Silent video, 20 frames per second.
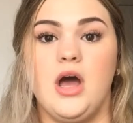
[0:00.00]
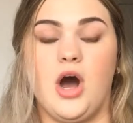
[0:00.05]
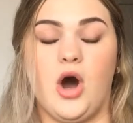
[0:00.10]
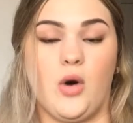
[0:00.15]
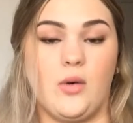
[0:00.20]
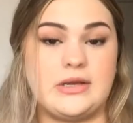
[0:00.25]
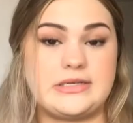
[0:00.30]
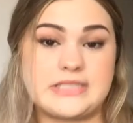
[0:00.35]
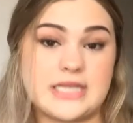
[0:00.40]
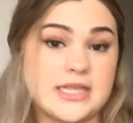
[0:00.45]

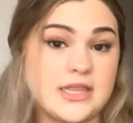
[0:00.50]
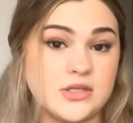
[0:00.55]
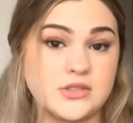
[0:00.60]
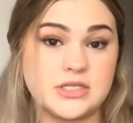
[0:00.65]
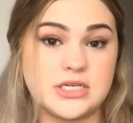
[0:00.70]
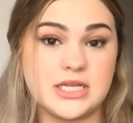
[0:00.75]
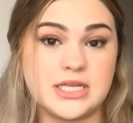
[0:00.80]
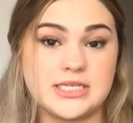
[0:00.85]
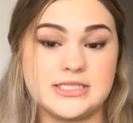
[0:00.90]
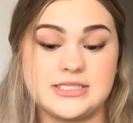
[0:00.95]
always take those
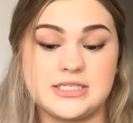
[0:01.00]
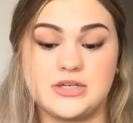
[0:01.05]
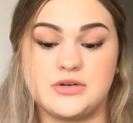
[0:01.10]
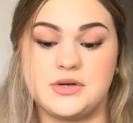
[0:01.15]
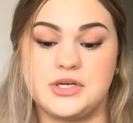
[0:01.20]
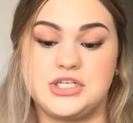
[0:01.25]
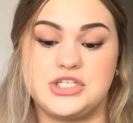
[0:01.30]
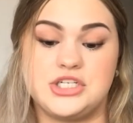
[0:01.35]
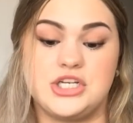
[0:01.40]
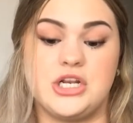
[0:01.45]
into
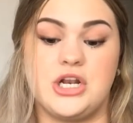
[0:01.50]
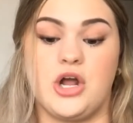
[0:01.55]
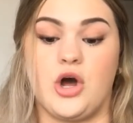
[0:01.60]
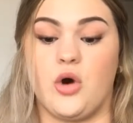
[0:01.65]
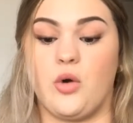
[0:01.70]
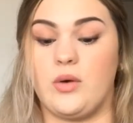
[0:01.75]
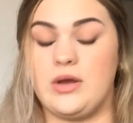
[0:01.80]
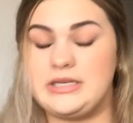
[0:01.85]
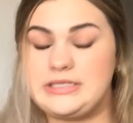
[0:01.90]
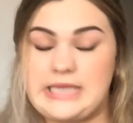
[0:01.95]
consideration.
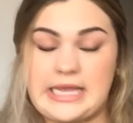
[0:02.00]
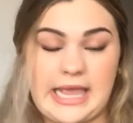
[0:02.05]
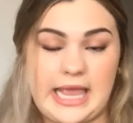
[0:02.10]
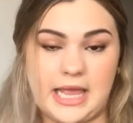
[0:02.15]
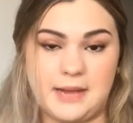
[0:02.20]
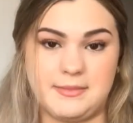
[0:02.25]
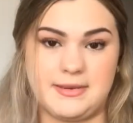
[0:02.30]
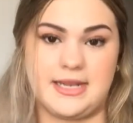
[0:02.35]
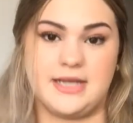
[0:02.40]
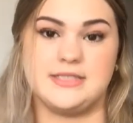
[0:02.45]
Always take
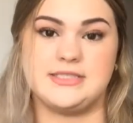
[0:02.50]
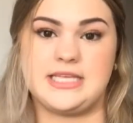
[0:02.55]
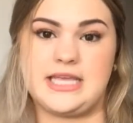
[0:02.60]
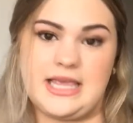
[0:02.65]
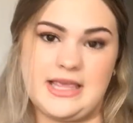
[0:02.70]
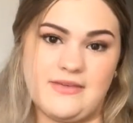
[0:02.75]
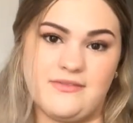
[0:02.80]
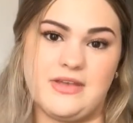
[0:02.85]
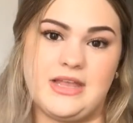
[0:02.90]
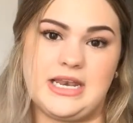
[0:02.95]
hand-me-downs,
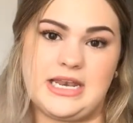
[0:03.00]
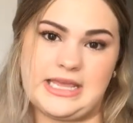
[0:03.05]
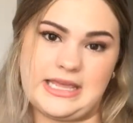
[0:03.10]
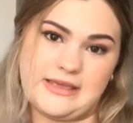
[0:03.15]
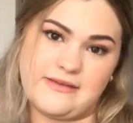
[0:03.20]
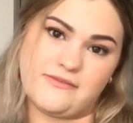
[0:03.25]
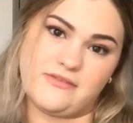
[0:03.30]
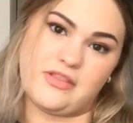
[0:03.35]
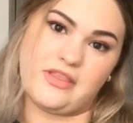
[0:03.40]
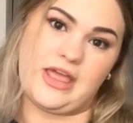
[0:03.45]
even
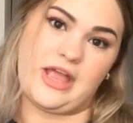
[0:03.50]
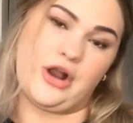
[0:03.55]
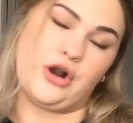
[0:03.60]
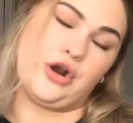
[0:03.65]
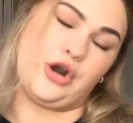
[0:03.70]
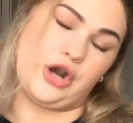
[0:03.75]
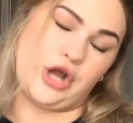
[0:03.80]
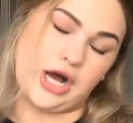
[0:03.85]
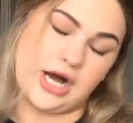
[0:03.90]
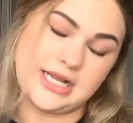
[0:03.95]
if they are
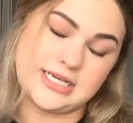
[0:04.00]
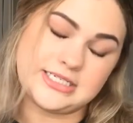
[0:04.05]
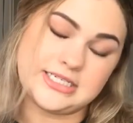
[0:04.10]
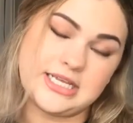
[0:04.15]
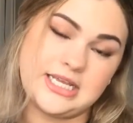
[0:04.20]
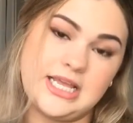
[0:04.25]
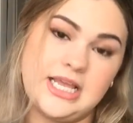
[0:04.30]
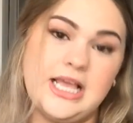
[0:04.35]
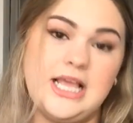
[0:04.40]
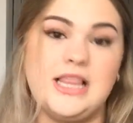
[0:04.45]
not
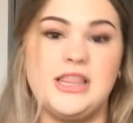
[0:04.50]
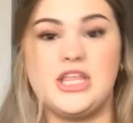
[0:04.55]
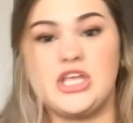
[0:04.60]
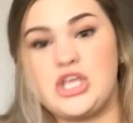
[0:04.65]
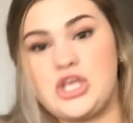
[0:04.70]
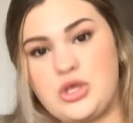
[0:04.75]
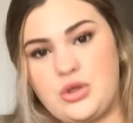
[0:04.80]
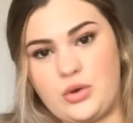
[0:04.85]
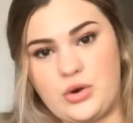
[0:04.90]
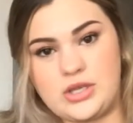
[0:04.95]
the
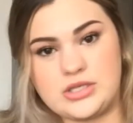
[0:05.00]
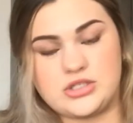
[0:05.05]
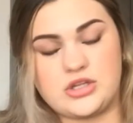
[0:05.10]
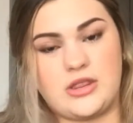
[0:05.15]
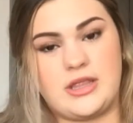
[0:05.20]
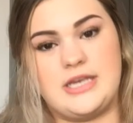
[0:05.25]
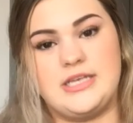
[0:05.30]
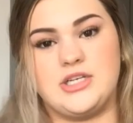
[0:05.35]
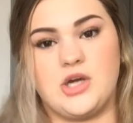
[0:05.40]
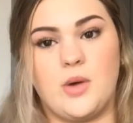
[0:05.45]
cutest or
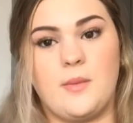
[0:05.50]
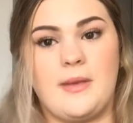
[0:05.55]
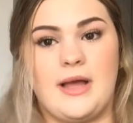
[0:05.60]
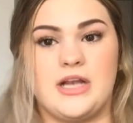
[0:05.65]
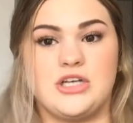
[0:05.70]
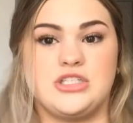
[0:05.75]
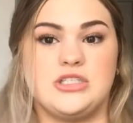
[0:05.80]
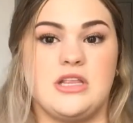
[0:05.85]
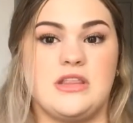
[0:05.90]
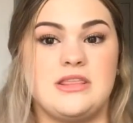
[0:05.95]
they don't
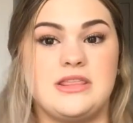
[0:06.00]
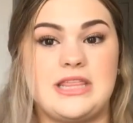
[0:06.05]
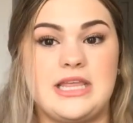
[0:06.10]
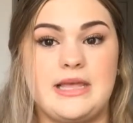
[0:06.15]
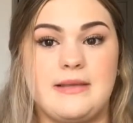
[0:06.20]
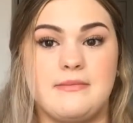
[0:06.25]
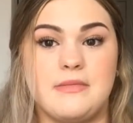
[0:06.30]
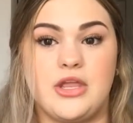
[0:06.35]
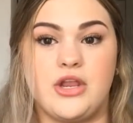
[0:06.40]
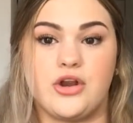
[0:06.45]
match the
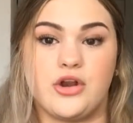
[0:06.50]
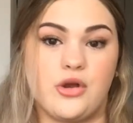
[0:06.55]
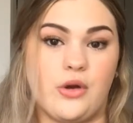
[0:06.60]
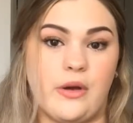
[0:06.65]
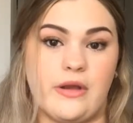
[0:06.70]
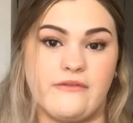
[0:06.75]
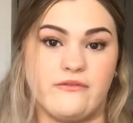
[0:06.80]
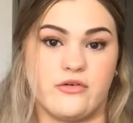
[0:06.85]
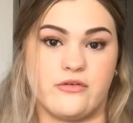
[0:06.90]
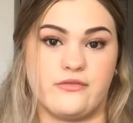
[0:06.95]
theme that you're
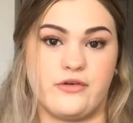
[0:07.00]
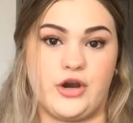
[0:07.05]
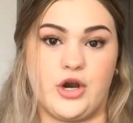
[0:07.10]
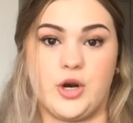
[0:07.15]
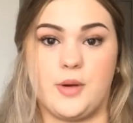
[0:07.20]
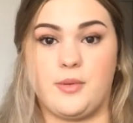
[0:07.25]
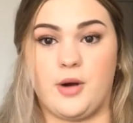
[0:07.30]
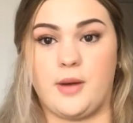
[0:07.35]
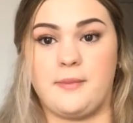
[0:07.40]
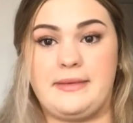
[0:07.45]
going for your
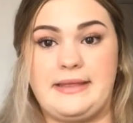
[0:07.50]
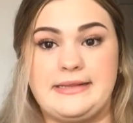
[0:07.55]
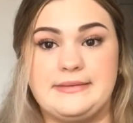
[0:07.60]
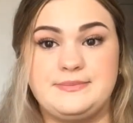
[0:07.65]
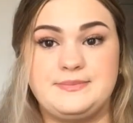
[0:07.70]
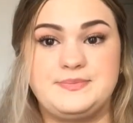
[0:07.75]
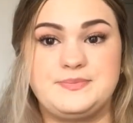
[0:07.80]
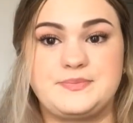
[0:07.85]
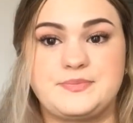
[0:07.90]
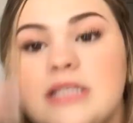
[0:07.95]
apartment.
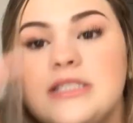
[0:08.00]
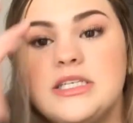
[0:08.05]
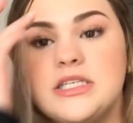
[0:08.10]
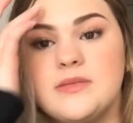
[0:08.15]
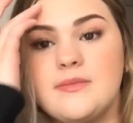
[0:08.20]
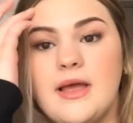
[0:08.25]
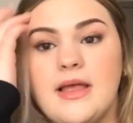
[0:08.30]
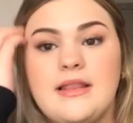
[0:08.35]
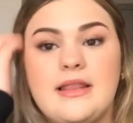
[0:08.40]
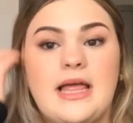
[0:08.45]
This is
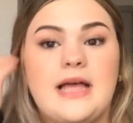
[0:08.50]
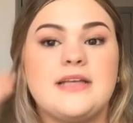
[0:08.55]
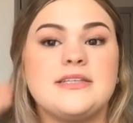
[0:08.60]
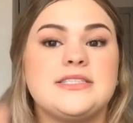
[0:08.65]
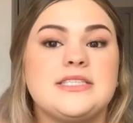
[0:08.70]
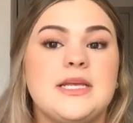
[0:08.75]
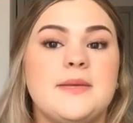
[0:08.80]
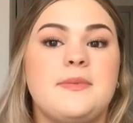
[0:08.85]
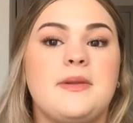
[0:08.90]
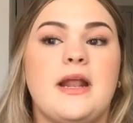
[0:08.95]
my
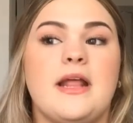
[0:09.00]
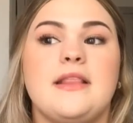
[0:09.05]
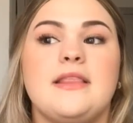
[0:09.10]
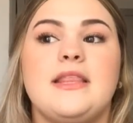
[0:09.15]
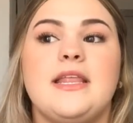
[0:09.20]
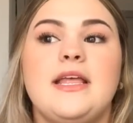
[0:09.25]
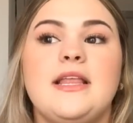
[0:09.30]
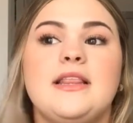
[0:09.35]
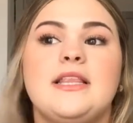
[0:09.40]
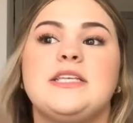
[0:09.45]
last tip, and I
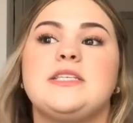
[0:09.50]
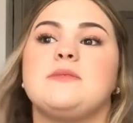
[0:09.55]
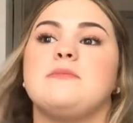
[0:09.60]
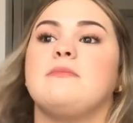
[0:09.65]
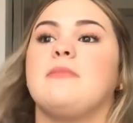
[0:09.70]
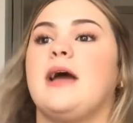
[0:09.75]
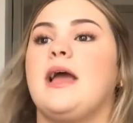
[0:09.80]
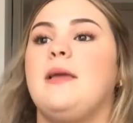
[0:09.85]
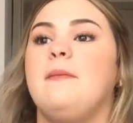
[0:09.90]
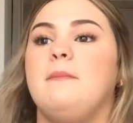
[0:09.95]
think this
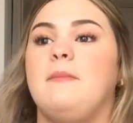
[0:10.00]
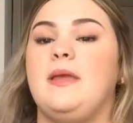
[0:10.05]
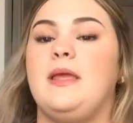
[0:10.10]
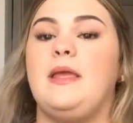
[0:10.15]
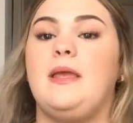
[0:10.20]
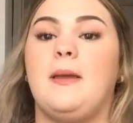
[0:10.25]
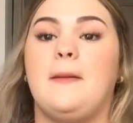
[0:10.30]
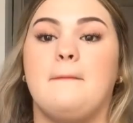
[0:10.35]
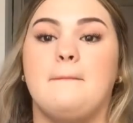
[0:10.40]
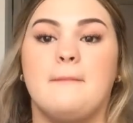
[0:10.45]
might
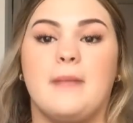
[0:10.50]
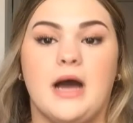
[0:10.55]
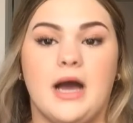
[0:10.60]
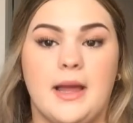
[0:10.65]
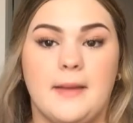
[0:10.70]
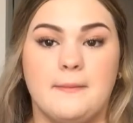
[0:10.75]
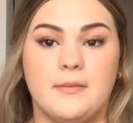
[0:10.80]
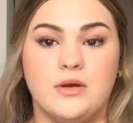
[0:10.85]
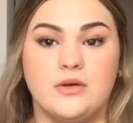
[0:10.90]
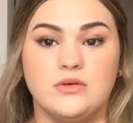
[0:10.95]
be
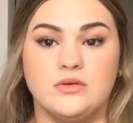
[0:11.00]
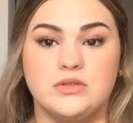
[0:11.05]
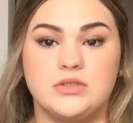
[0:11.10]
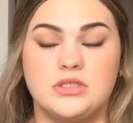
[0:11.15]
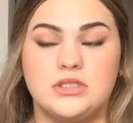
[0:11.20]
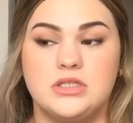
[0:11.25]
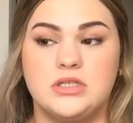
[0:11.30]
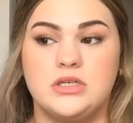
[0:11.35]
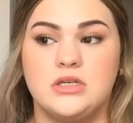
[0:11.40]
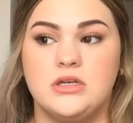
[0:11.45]
my
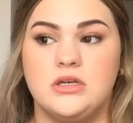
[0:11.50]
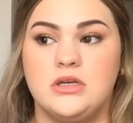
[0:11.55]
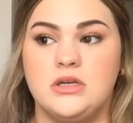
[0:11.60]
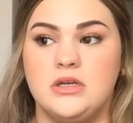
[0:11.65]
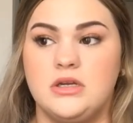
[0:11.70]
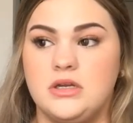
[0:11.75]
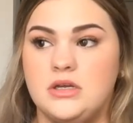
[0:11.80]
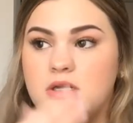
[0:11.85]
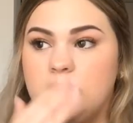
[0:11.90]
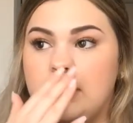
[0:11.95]
most
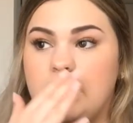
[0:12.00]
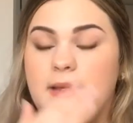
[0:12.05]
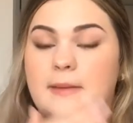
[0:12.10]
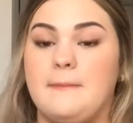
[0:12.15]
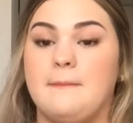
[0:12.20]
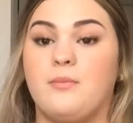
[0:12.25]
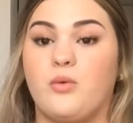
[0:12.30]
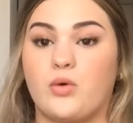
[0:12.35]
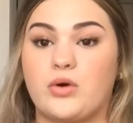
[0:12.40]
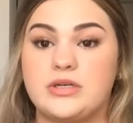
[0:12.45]

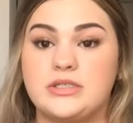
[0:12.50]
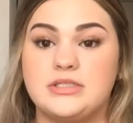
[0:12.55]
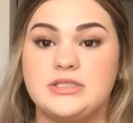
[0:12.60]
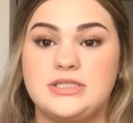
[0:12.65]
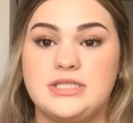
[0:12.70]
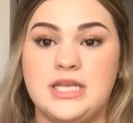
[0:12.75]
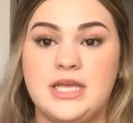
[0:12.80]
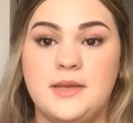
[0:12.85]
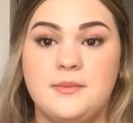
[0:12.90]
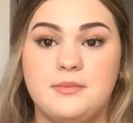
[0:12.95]
important
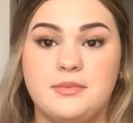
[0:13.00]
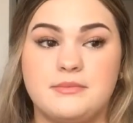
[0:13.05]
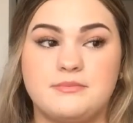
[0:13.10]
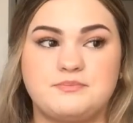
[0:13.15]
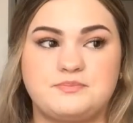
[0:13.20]
tip,